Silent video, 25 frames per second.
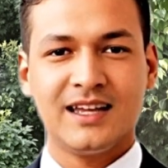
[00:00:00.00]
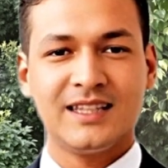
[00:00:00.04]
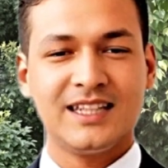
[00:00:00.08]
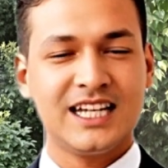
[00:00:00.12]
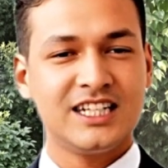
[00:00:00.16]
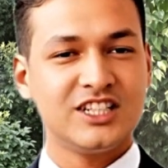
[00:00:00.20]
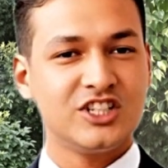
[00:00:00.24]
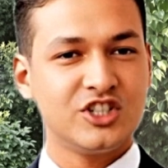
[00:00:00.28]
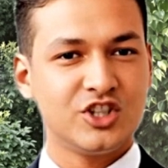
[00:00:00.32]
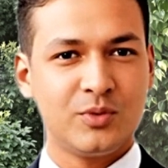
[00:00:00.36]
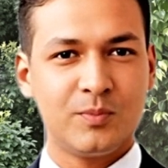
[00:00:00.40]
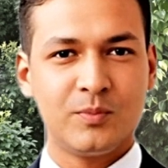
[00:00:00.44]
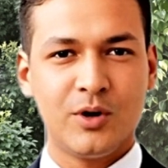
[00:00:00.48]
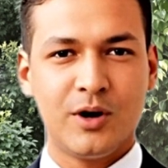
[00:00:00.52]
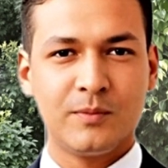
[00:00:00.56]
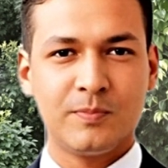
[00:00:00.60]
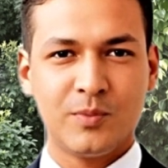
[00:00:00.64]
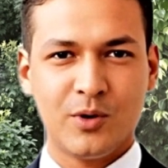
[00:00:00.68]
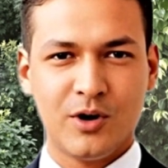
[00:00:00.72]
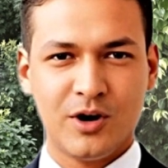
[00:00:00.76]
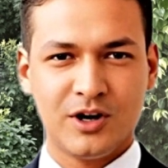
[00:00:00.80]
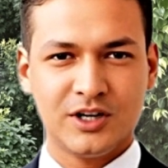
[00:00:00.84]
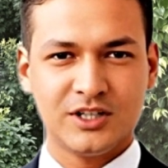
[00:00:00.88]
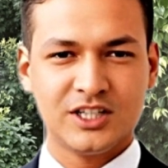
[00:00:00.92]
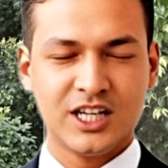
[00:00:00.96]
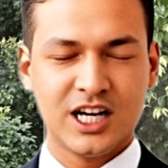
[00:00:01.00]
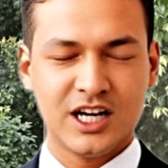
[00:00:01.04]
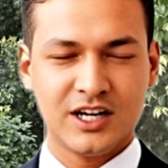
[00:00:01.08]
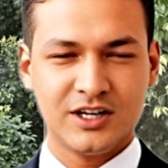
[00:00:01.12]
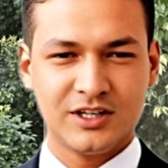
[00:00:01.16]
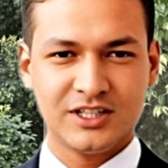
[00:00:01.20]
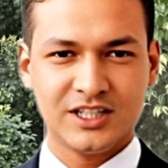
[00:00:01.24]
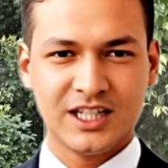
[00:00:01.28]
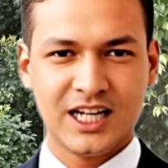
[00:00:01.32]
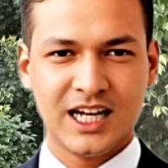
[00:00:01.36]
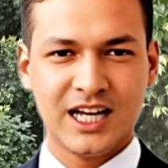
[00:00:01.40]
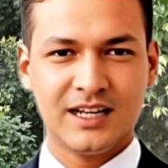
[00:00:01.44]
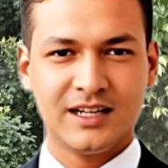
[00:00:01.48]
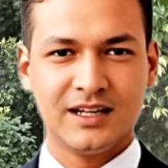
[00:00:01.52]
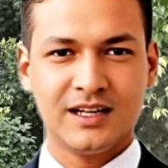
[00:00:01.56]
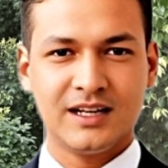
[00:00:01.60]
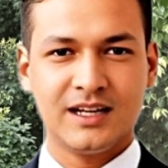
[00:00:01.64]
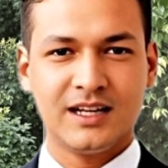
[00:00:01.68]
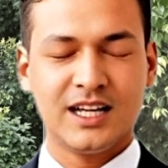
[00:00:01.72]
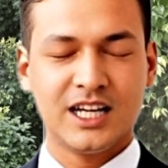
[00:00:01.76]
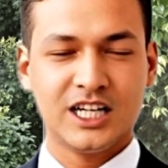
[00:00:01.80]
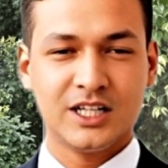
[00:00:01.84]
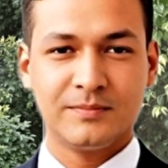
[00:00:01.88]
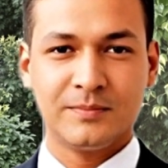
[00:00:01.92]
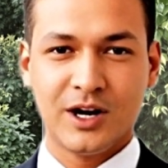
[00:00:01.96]
that's super important to understand,
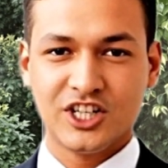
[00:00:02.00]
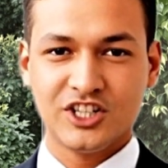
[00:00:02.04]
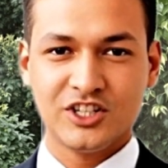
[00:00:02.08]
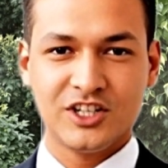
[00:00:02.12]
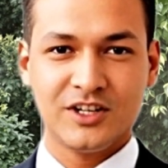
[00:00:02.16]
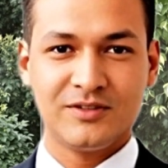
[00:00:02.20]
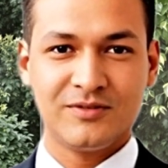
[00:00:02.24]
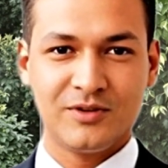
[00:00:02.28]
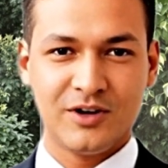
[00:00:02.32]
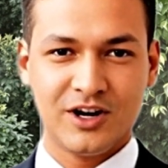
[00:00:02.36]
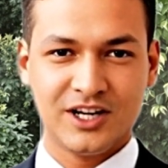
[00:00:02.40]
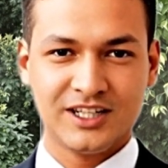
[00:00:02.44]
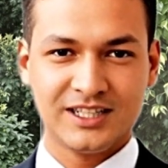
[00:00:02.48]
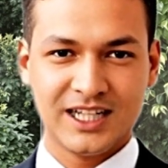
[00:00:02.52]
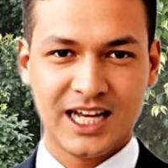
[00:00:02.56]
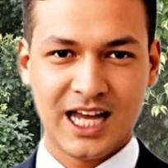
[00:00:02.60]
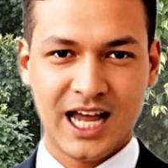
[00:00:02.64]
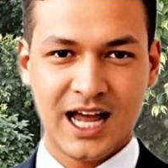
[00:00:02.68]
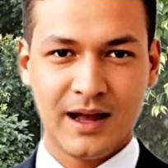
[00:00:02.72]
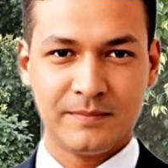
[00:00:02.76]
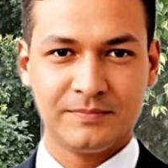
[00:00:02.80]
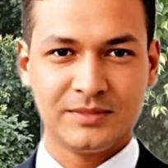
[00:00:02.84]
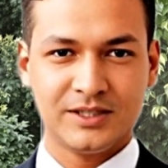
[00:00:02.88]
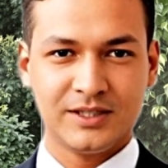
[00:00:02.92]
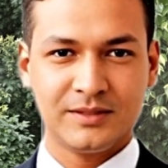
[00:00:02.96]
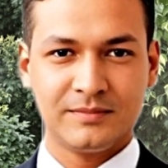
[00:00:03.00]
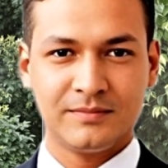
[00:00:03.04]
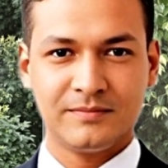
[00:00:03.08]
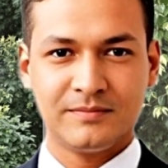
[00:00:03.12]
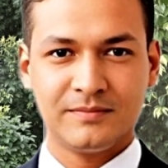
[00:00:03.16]
especially for exams.